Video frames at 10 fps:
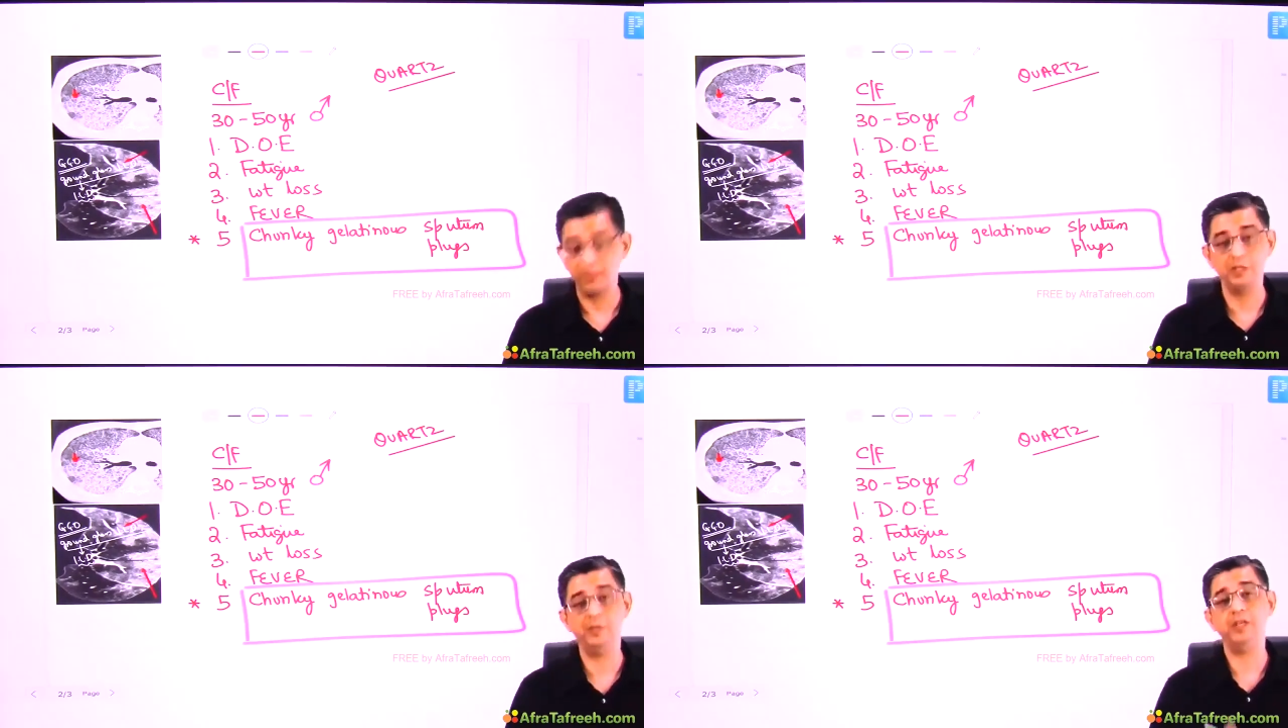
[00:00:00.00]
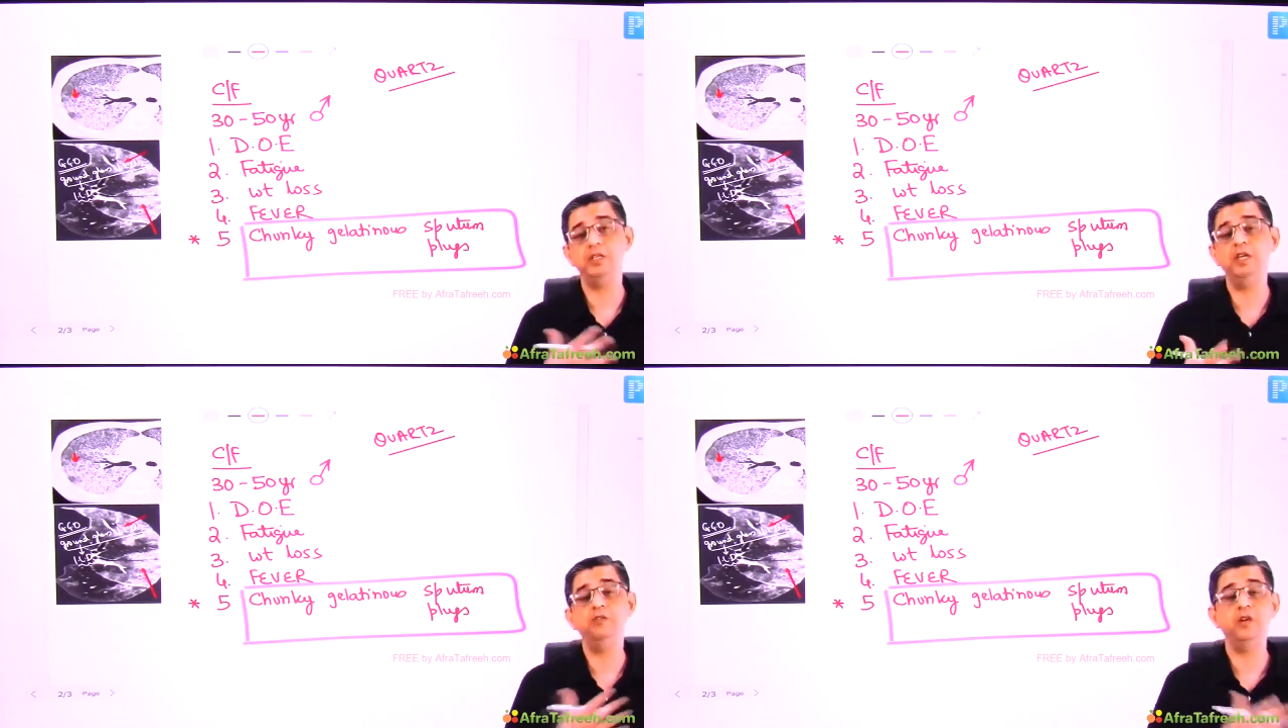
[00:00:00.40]

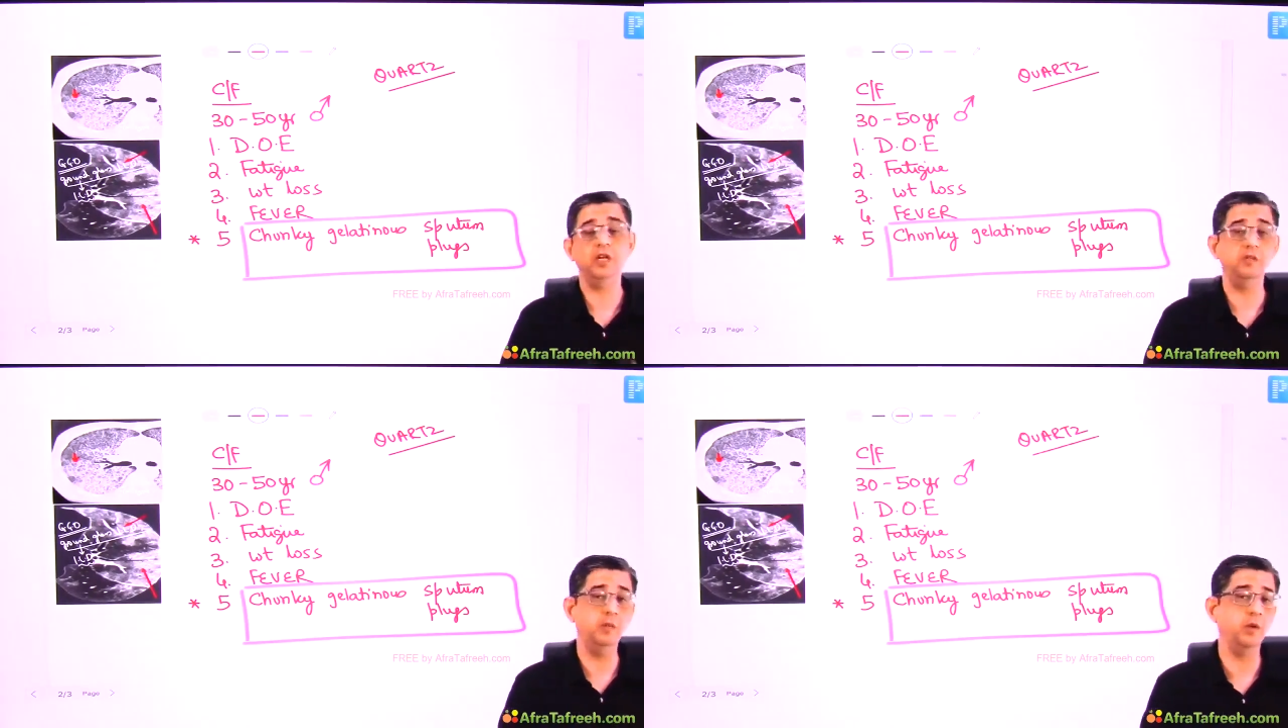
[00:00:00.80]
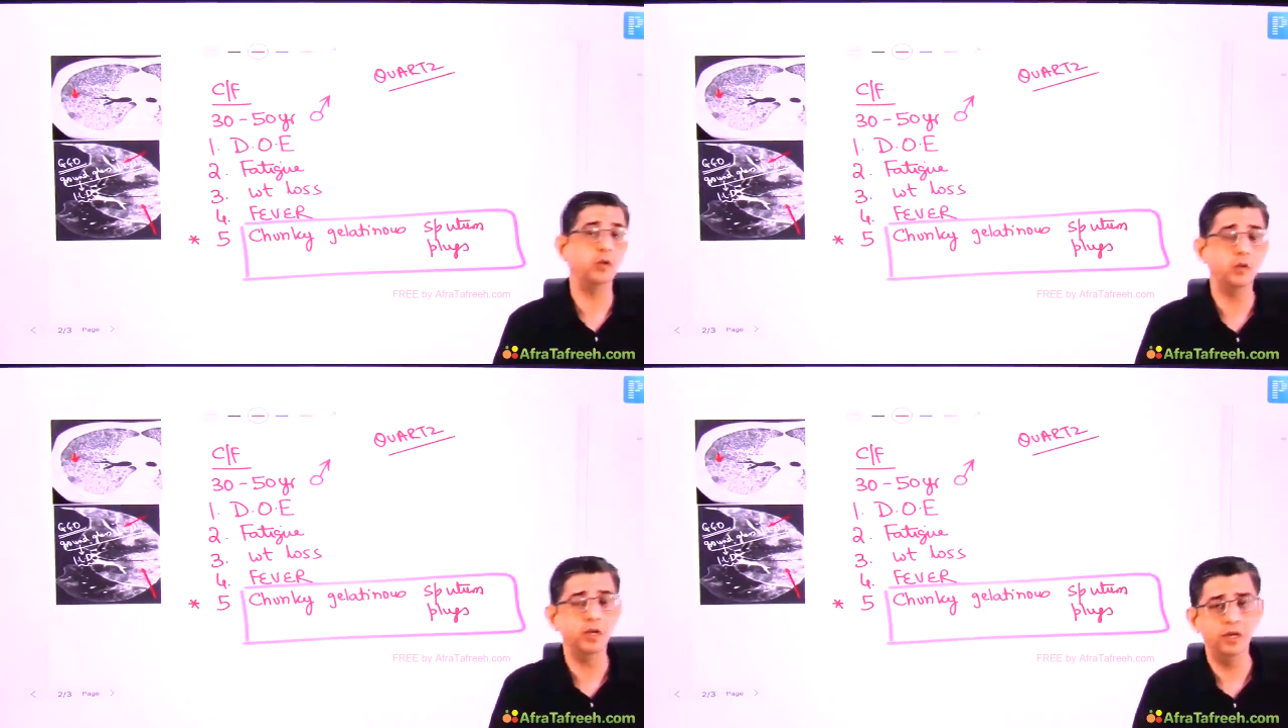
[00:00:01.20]
especially after giving
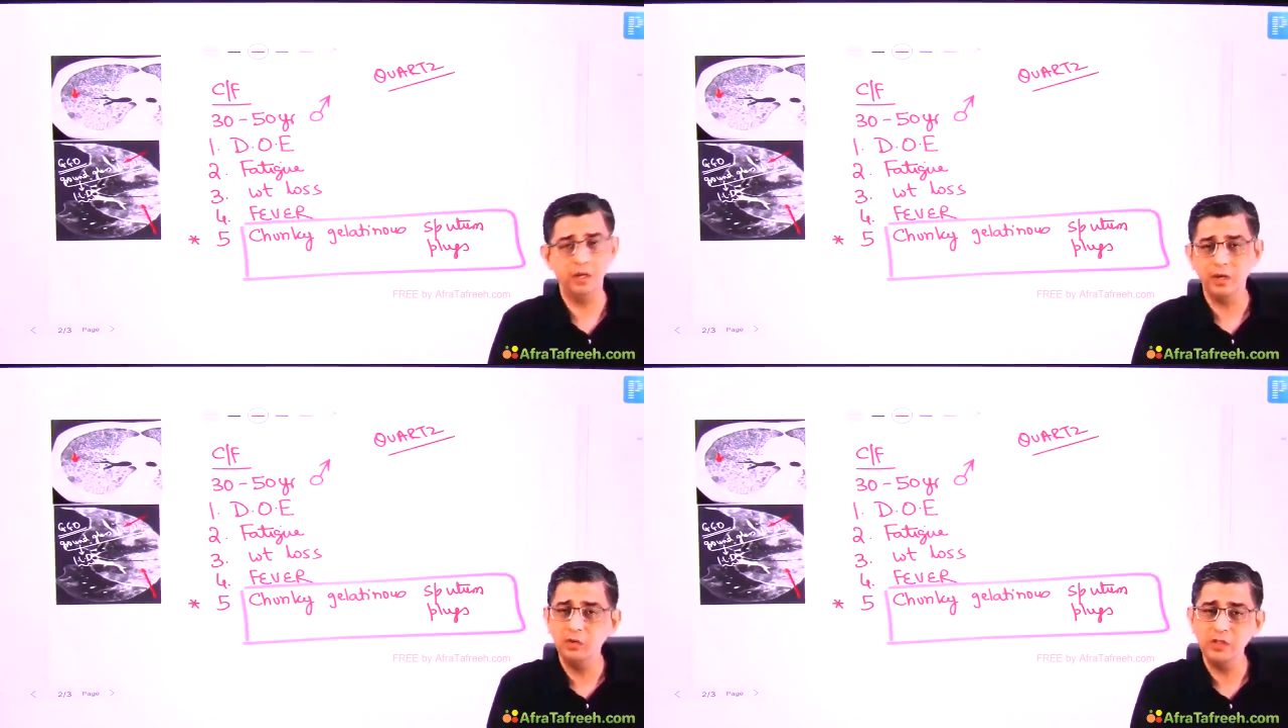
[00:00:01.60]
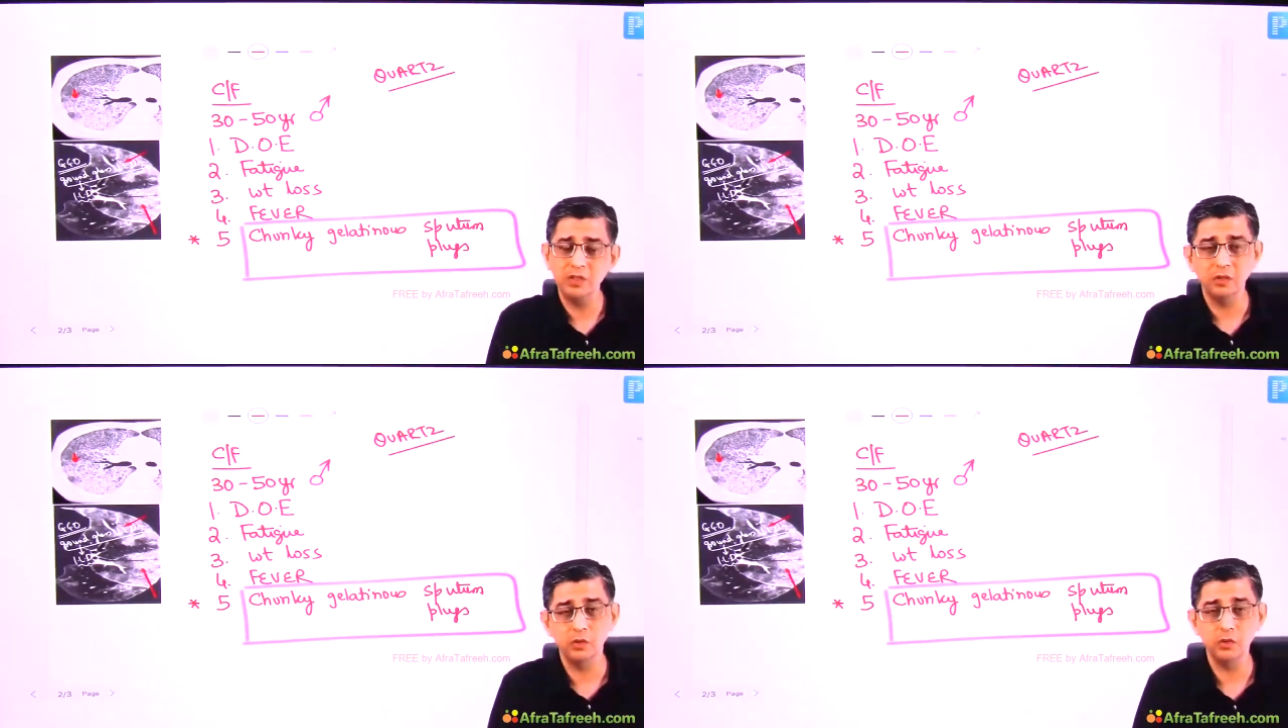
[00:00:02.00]
bronchodilator, you will
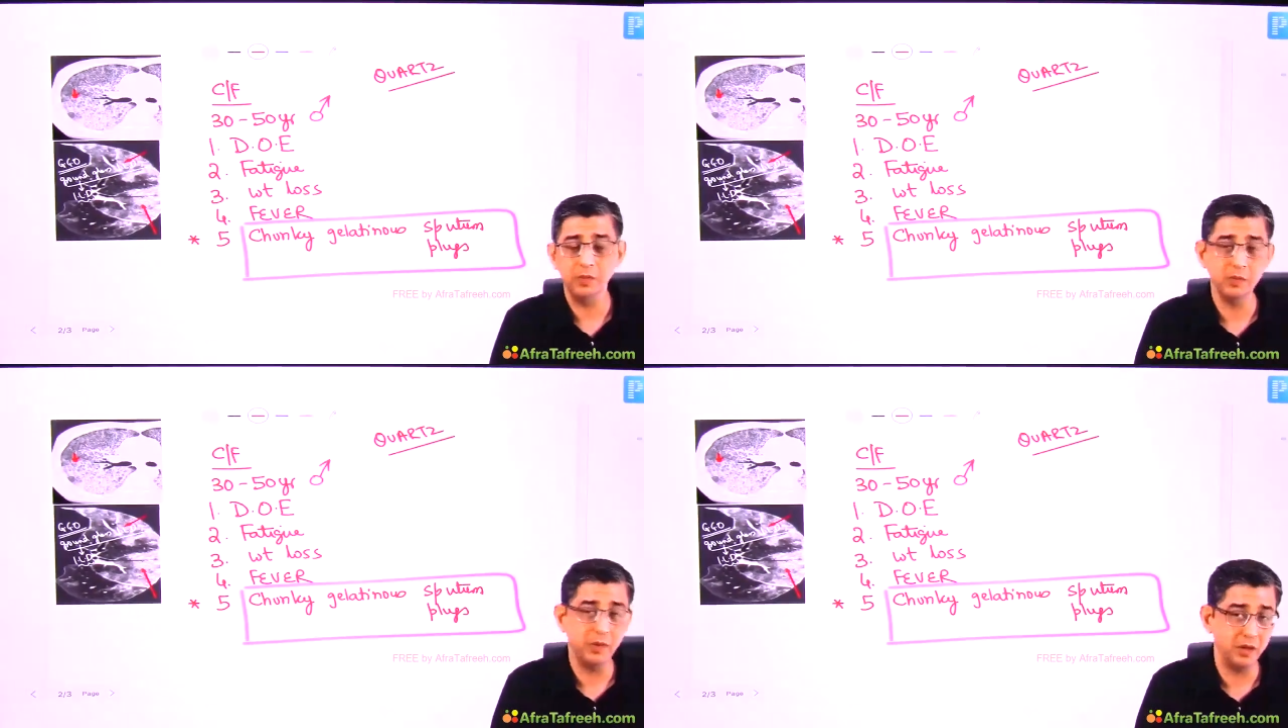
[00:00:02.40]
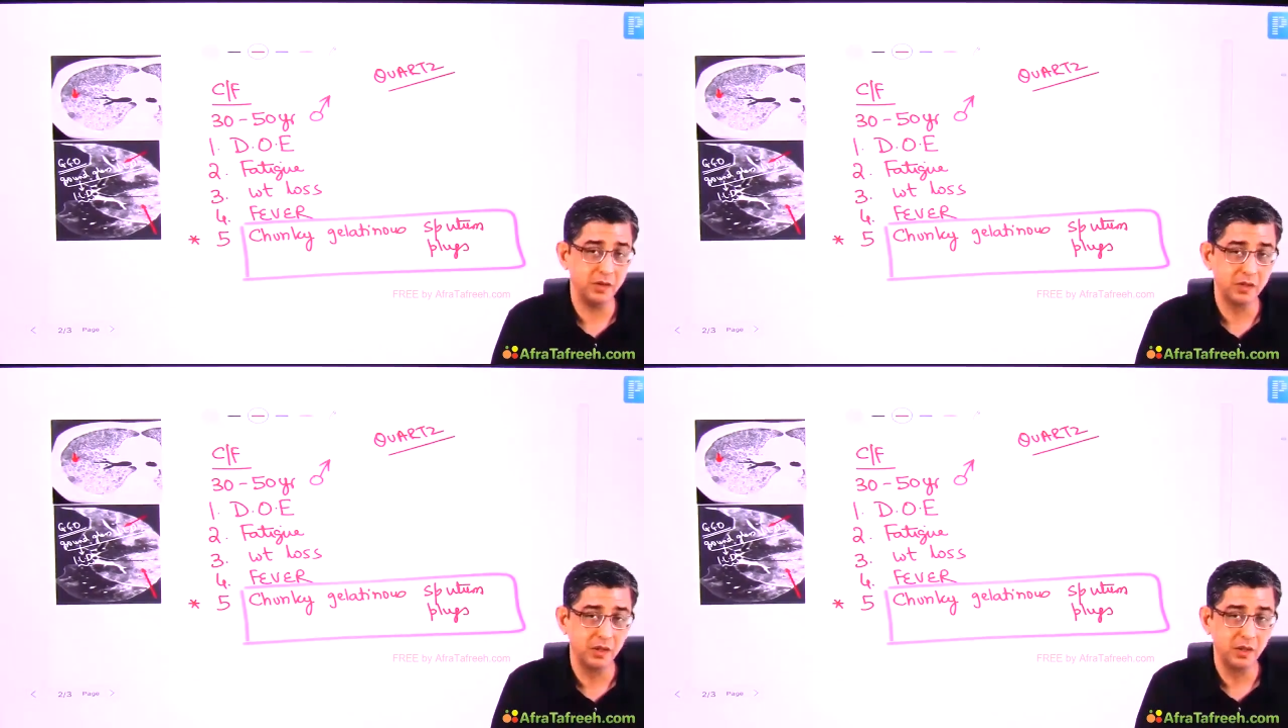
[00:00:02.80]
say Kurschman
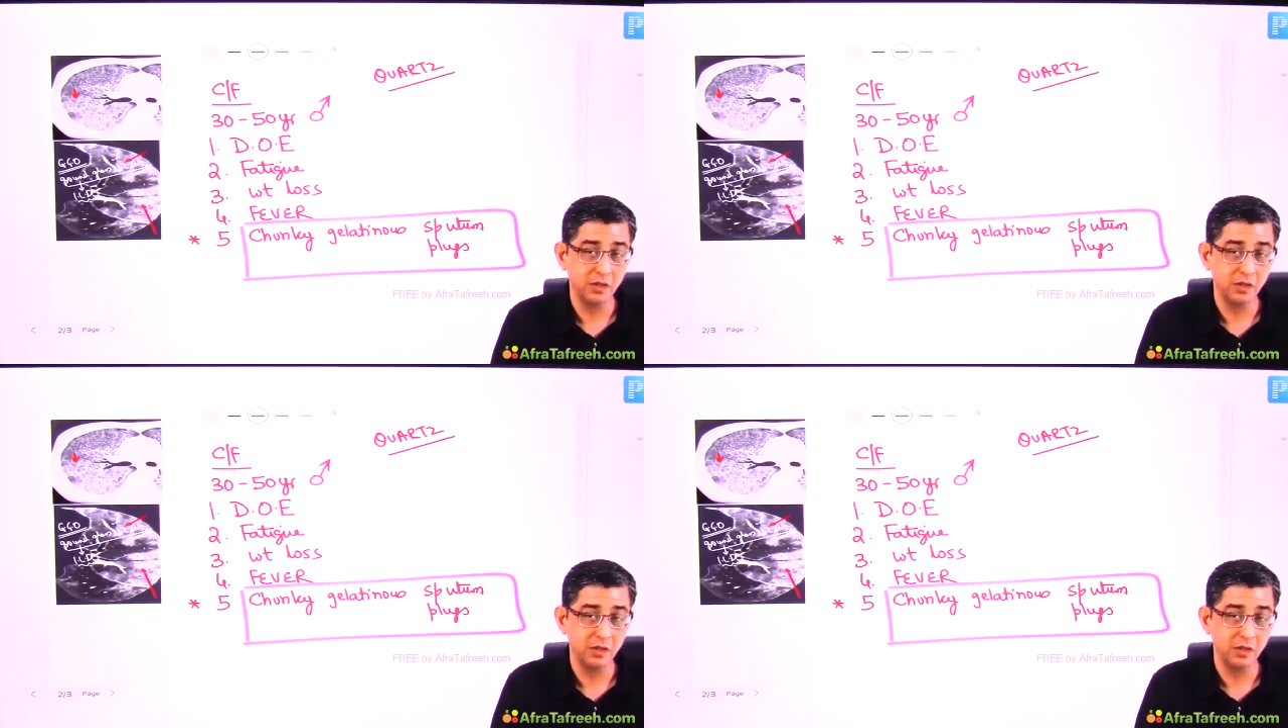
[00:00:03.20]
spirals.